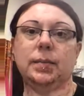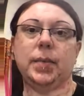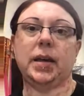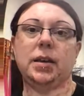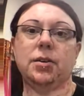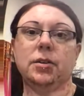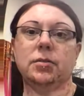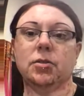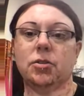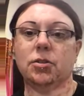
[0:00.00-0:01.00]
Patty
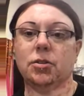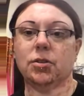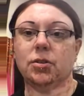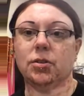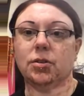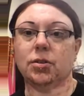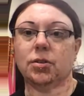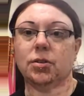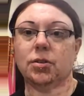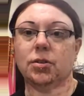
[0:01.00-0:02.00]

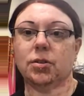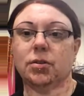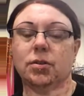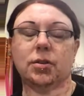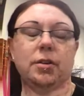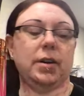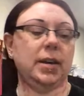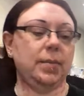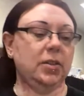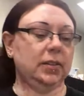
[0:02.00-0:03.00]
Arch.
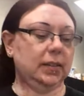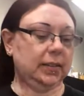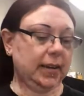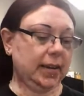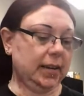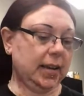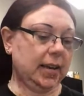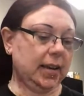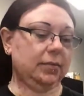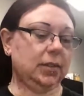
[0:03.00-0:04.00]
All right, give me just a second.
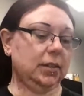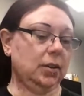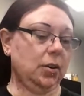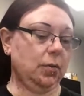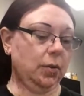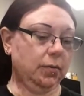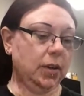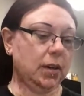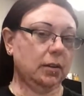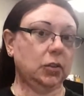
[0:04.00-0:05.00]
I have to go over
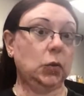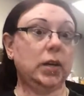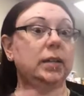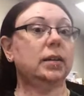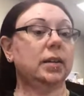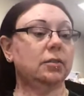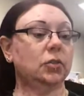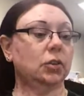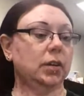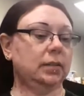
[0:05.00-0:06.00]
here to yet another
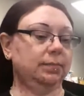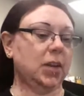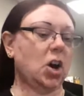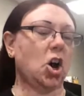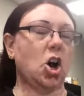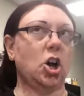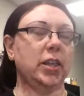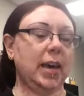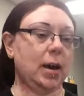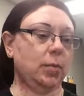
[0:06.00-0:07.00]
screen. All the
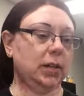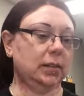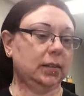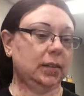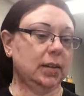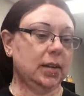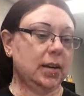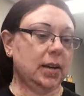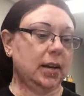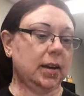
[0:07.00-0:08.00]
cameras.
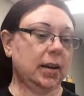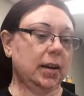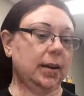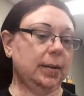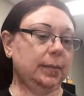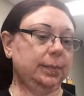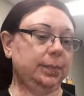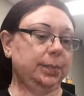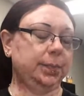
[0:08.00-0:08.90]
So